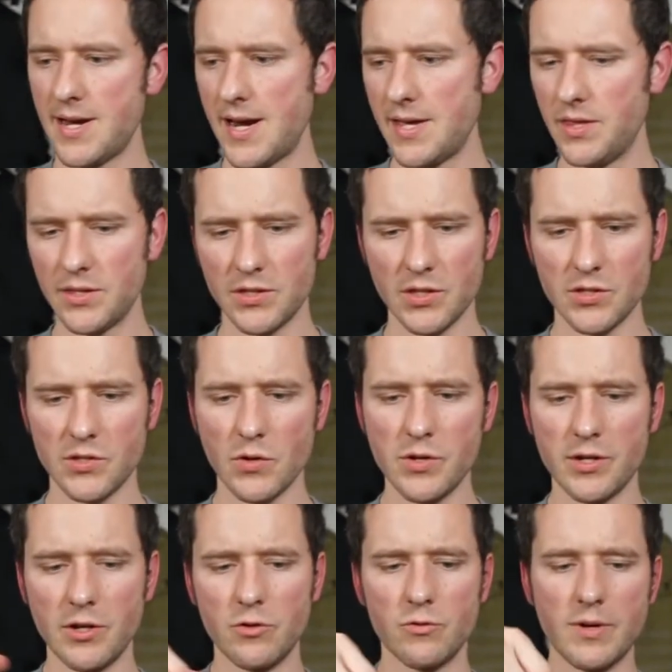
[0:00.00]
And this is so
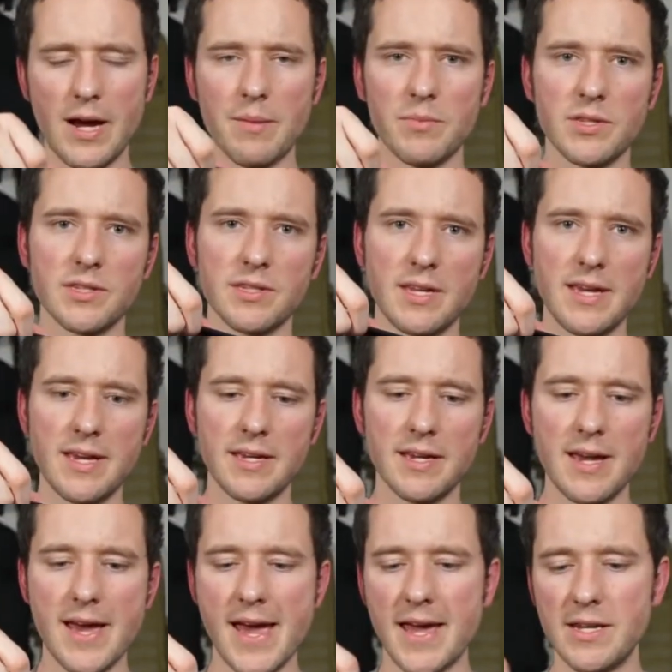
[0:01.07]
you could grab this
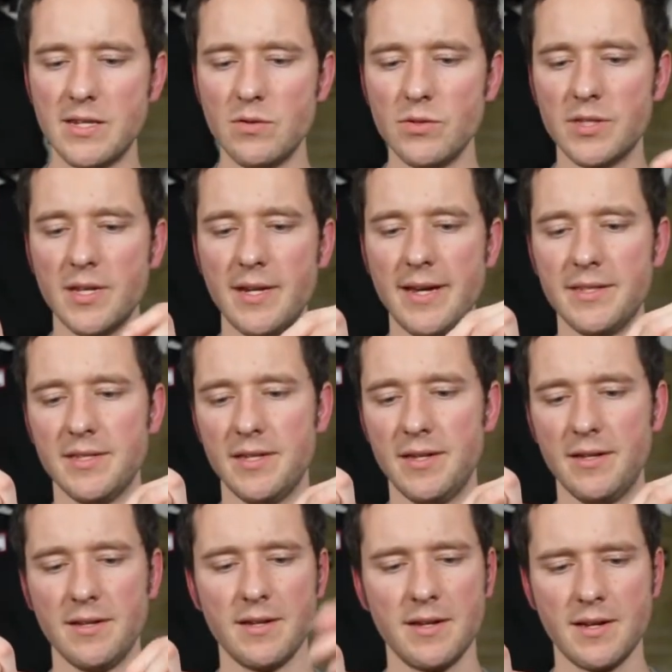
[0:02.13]
thing and use it as
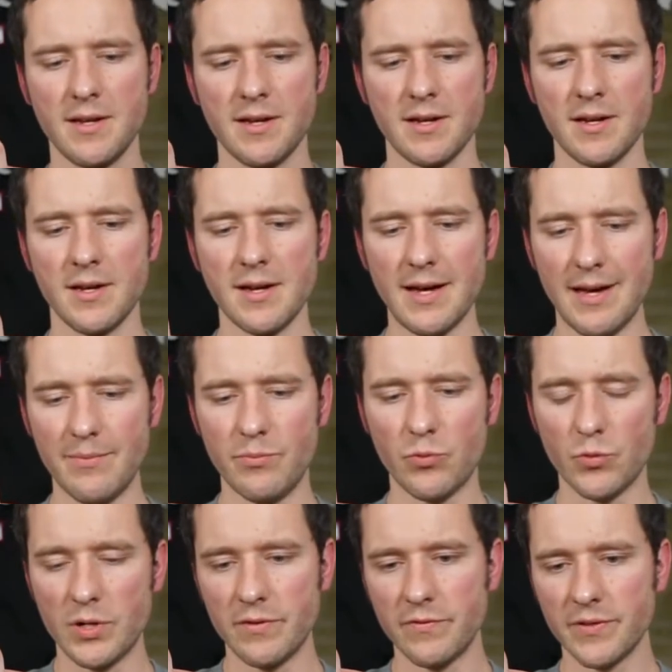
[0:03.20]
a
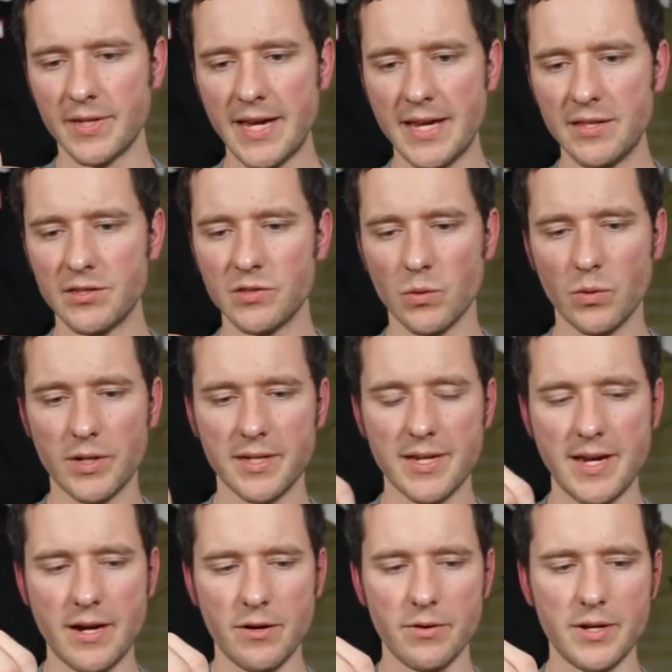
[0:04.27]
briefcase sort of
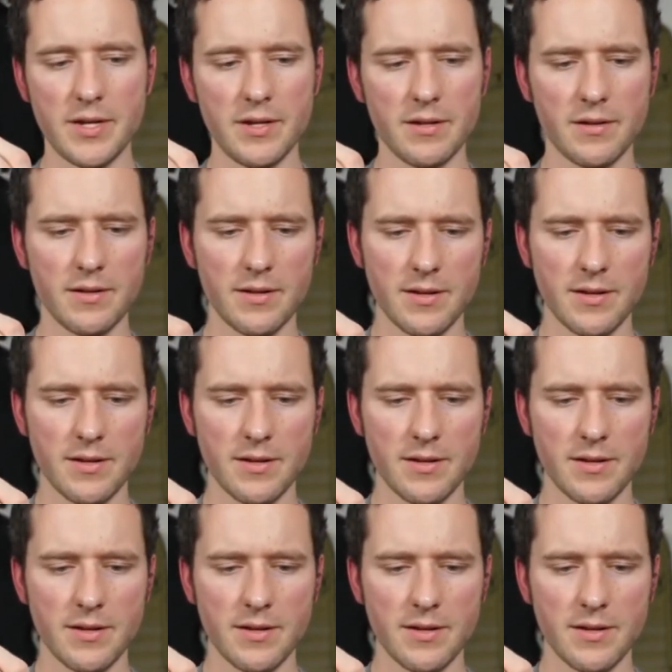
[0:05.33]
carry.